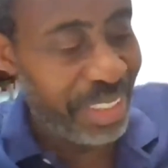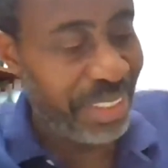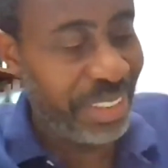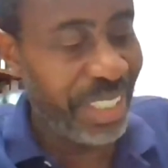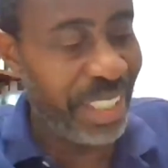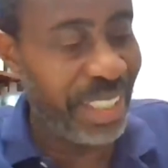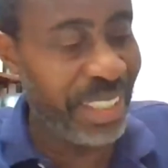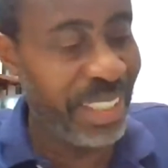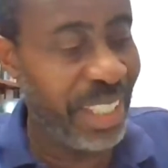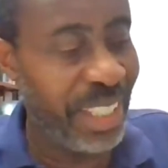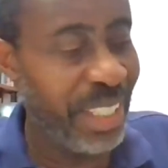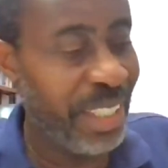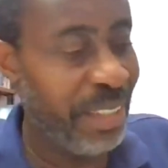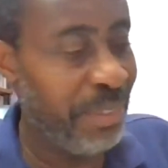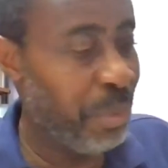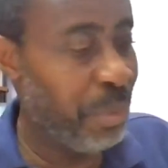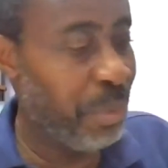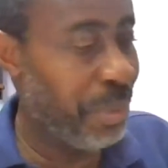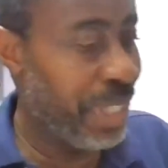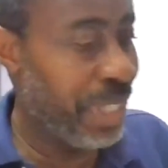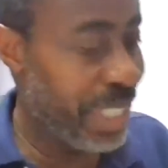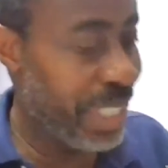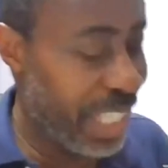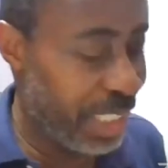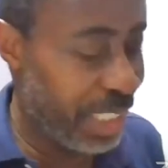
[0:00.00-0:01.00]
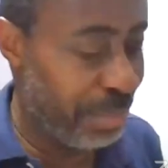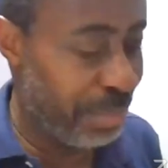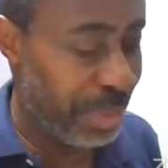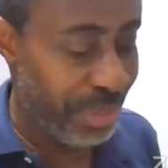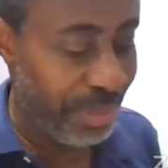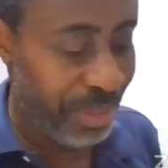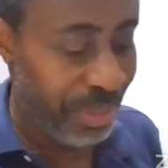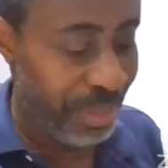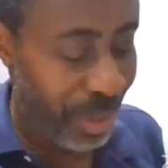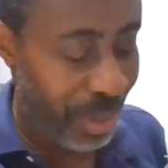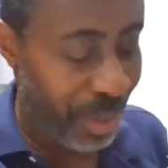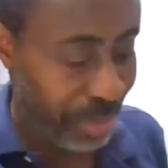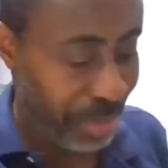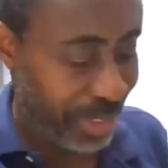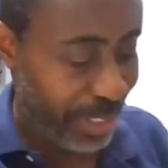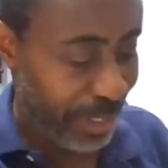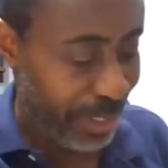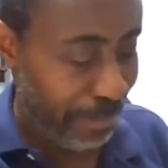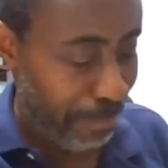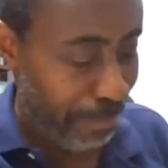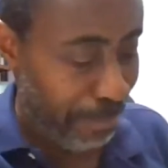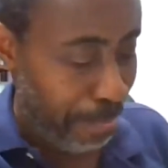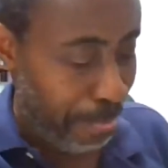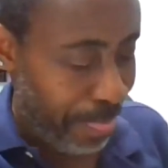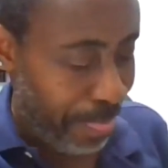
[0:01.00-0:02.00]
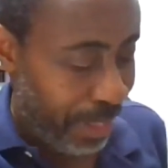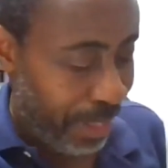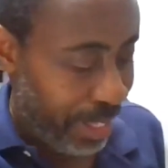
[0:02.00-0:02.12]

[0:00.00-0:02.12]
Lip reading: Teddy and everyone, that's been awesome.